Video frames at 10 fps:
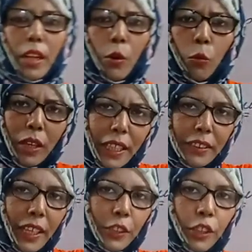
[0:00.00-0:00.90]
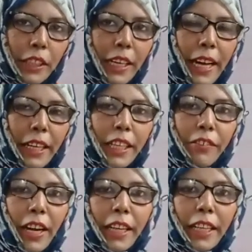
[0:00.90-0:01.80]
What is actually the narrative
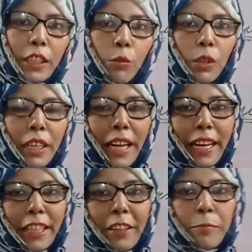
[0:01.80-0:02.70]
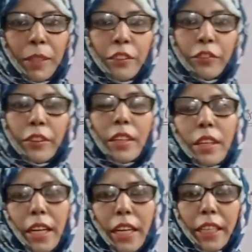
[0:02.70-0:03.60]
writing? The word narrative means,
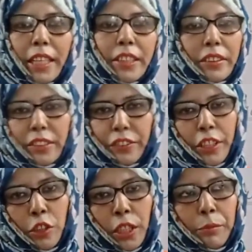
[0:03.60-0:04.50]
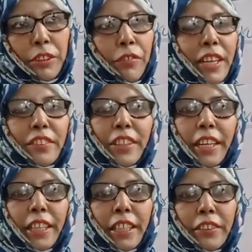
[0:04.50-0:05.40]
it is a synonym if I
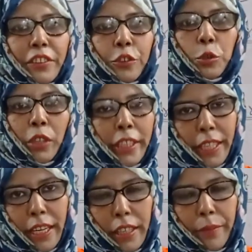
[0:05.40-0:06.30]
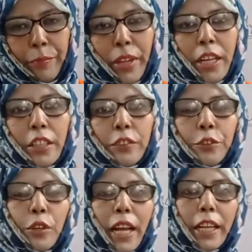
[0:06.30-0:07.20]
say it is a storytelling.
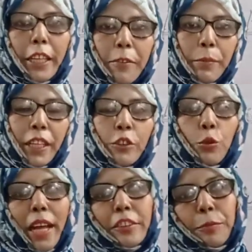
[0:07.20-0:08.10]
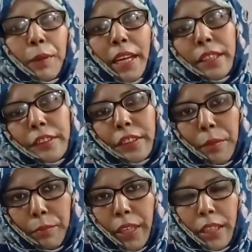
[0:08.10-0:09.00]
So narrative means to explain
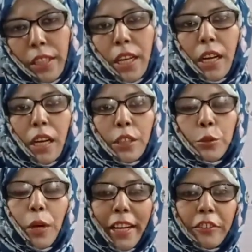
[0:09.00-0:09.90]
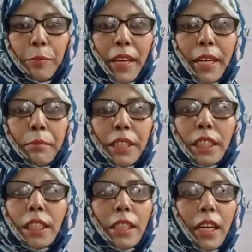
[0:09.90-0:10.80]
something. To explain
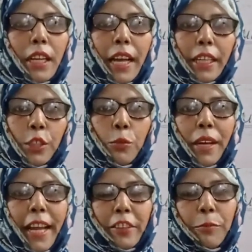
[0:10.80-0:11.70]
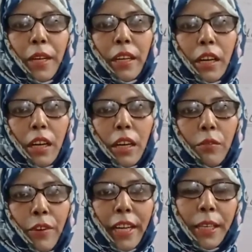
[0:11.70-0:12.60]
means like you may explain
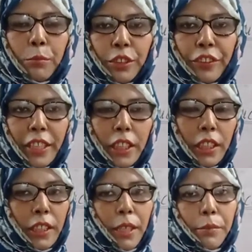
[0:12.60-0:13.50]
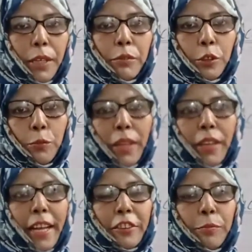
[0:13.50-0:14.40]
a wedding procession, sometimes you
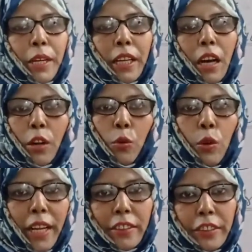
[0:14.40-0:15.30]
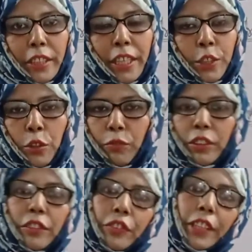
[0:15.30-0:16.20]
may explain a road accident, your
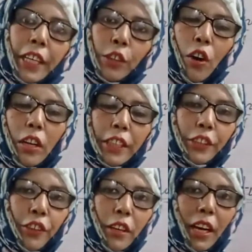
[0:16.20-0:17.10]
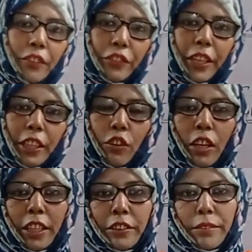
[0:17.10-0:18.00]
first day at college, your last day at
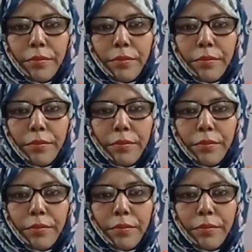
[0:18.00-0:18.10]
college,